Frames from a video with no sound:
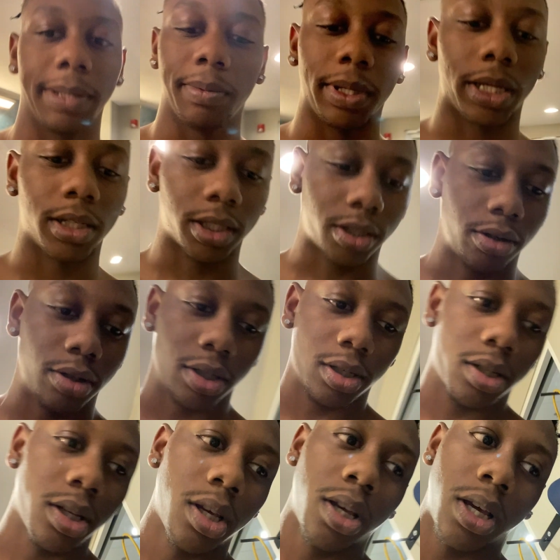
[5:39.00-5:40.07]
making
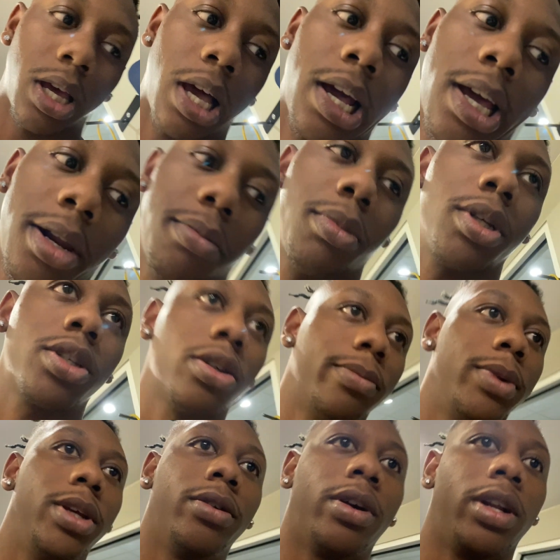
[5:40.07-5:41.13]
excuses. I got a messed up
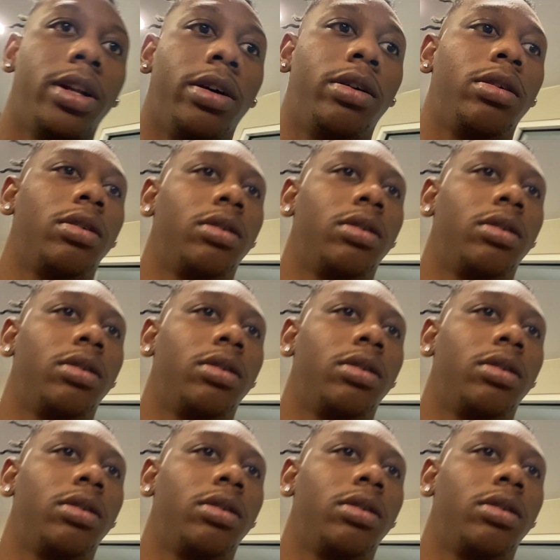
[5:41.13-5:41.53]
knee right now,